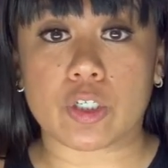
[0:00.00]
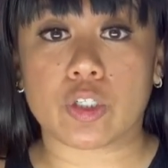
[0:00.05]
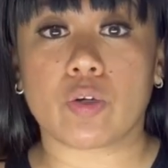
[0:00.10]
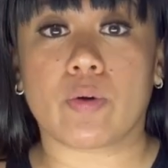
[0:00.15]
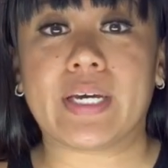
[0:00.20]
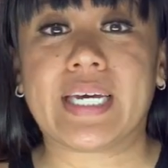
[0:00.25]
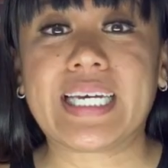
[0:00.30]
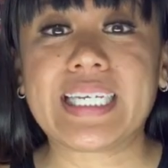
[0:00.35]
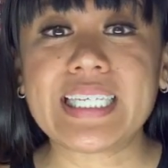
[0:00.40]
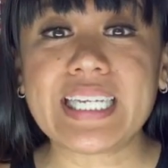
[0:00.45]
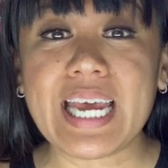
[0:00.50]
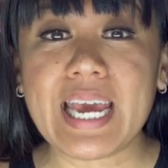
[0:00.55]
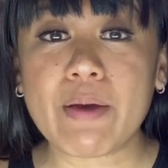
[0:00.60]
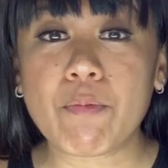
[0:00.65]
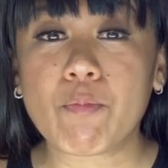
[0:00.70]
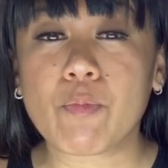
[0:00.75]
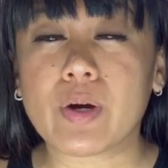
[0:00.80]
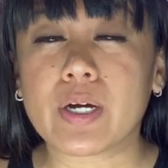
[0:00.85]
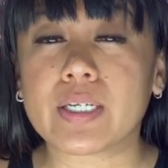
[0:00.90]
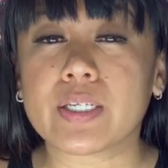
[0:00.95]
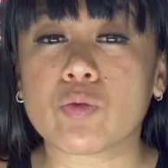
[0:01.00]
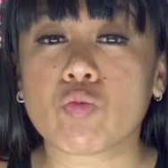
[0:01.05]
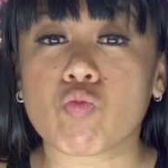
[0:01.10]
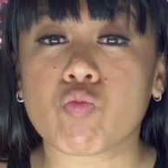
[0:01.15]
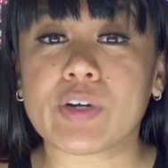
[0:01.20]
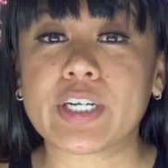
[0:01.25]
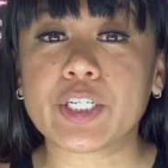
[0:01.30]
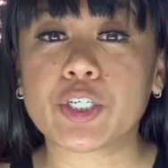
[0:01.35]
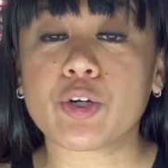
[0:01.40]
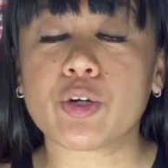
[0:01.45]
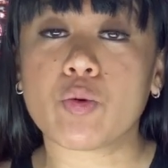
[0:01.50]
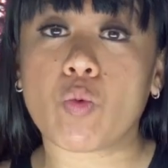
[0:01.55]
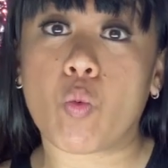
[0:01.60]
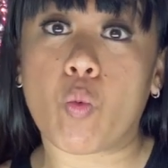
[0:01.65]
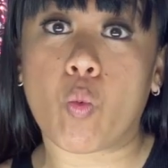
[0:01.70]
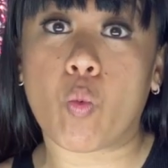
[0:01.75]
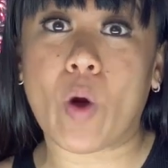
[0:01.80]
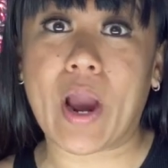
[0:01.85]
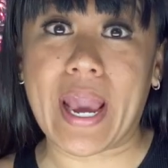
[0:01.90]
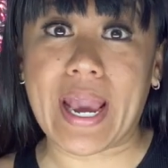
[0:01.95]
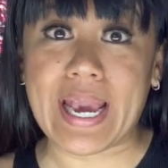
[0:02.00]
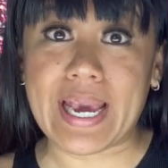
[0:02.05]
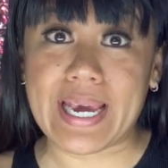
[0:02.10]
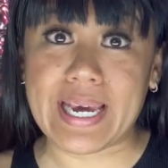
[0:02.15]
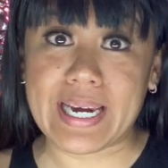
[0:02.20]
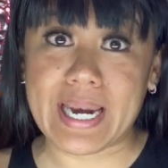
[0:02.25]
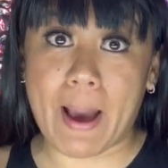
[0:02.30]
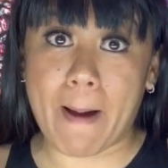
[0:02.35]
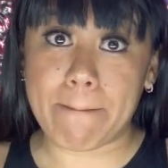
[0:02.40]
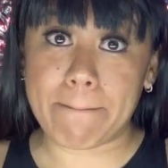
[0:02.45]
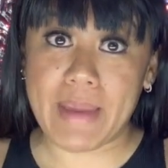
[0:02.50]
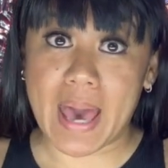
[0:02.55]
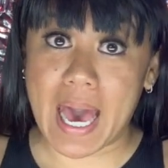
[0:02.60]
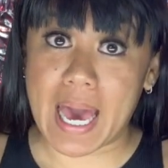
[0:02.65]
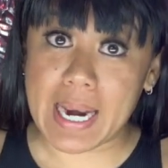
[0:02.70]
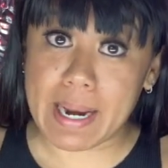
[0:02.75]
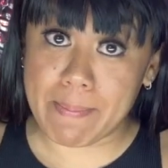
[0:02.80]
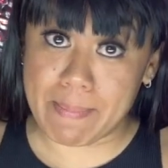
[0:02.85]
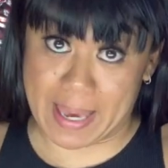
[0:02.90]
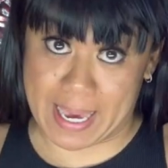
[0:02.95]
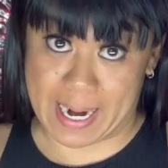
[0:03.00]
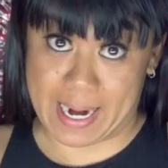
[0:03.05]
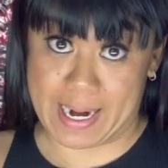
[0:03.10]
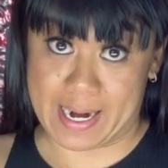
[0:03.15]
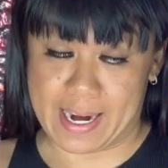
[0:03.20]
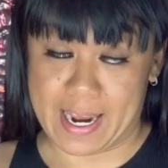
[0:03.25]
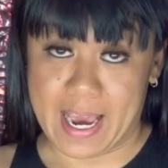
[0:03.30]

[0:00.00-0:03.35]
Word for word: So his name was Richard Wayne Penniman,